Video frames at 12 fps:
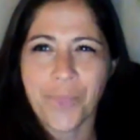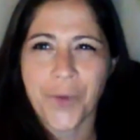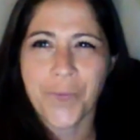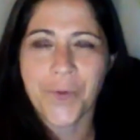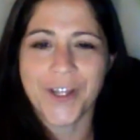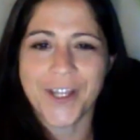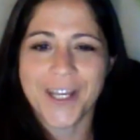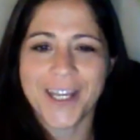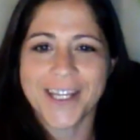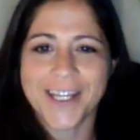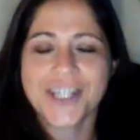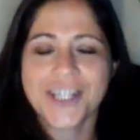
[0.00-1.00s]
But
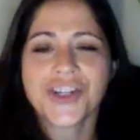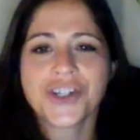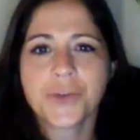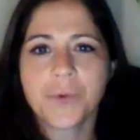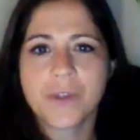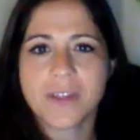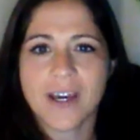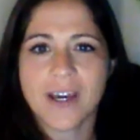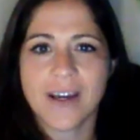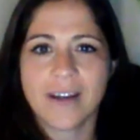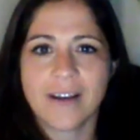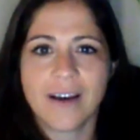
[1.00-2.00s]
in conjunction with
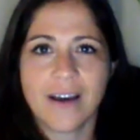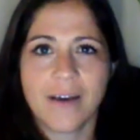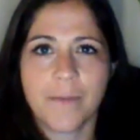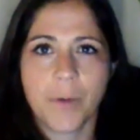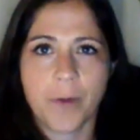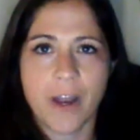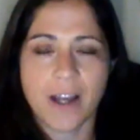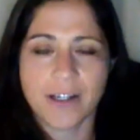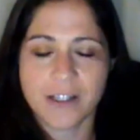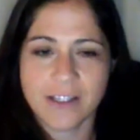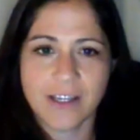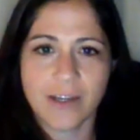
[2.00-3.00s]
that, I'm a
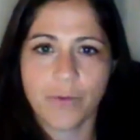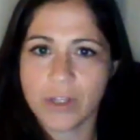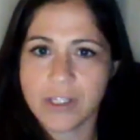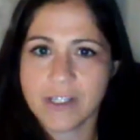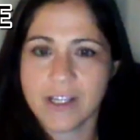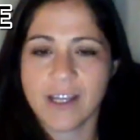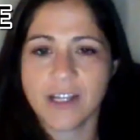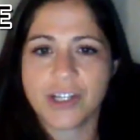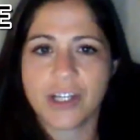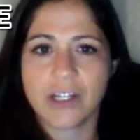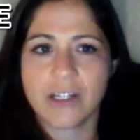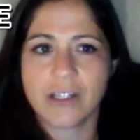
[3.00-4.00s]
practicing real estate
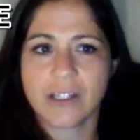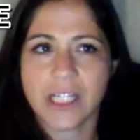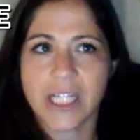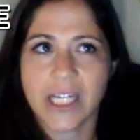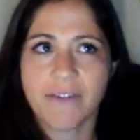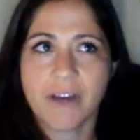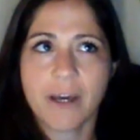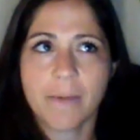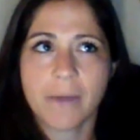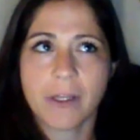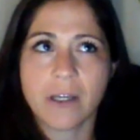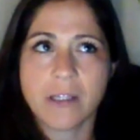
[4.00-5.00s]
agent, and I've had
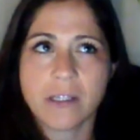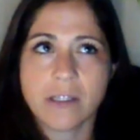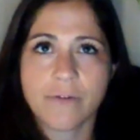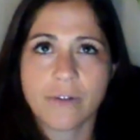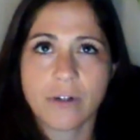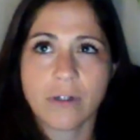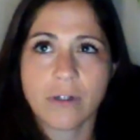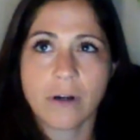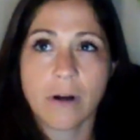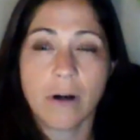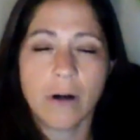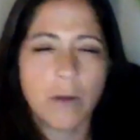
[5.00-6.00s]
my license for
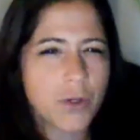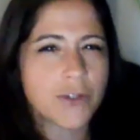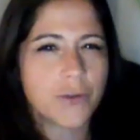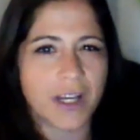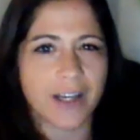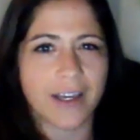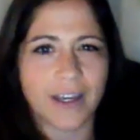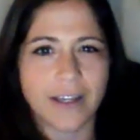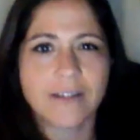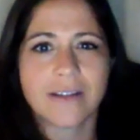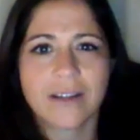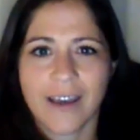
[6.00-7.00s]
almost 2
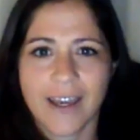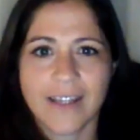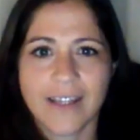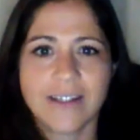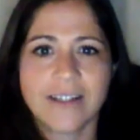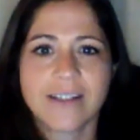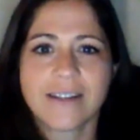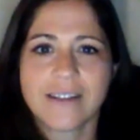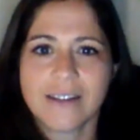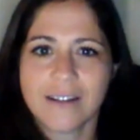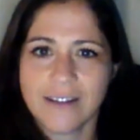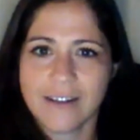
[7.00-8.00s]
decades. And
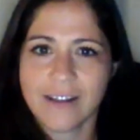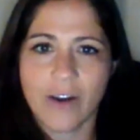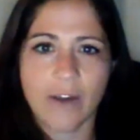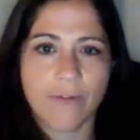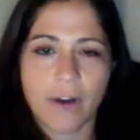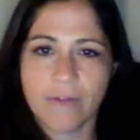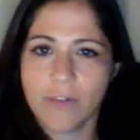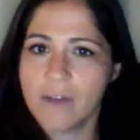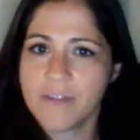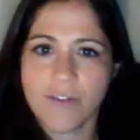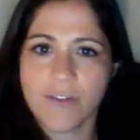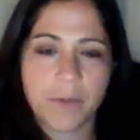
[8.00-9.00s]
I've
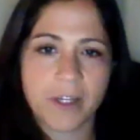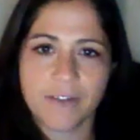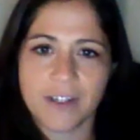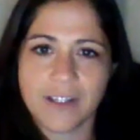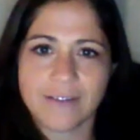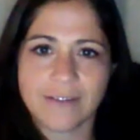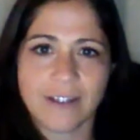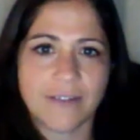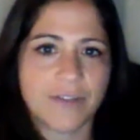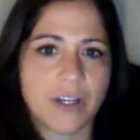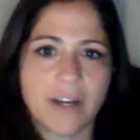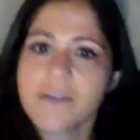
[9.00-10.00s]
loved every bit of it.
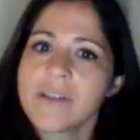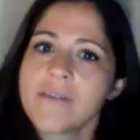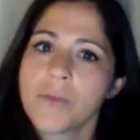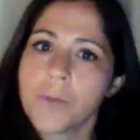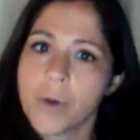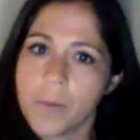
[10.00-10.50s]
I've done everything from